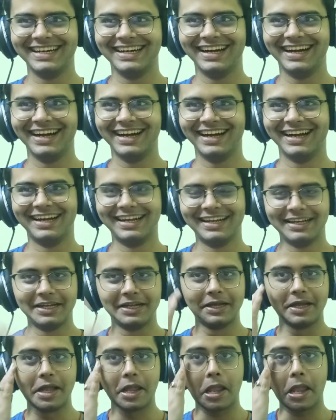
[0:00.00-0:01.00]

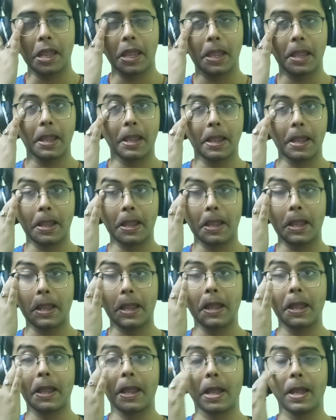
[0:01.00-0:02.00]

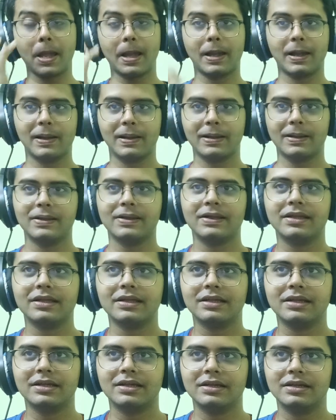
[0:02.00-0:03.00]

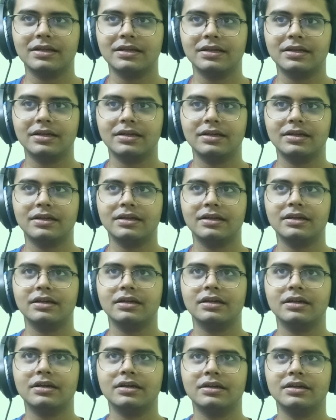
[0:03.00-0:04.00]

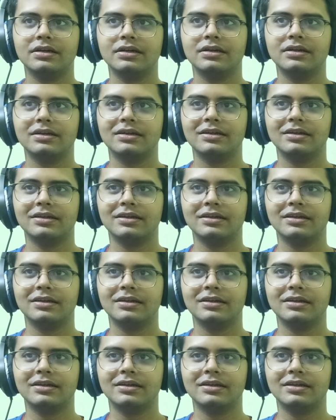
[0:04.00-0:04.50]
(no one is talking)